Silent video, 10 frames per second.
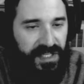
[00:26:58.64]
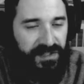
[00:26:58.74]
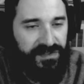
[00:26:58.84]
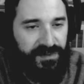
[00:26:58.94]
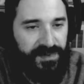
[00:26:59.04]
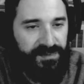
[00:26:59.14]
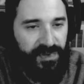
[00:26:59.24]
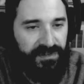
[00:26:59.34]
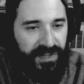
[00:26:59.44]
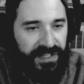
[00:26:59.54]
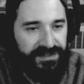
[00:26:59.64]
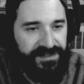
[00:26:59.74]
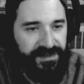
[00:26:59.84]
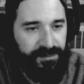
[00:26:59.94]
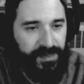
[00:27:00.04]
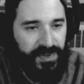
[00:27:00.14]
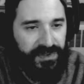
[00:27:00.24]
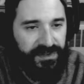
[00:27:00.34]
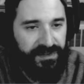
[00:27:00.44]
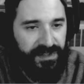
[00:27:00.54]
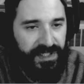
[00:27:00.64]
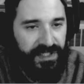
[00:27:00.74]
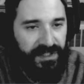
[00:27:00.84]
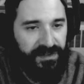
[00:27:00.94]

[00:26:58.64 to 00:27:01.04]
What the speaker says: It's almost more of like a symbol, And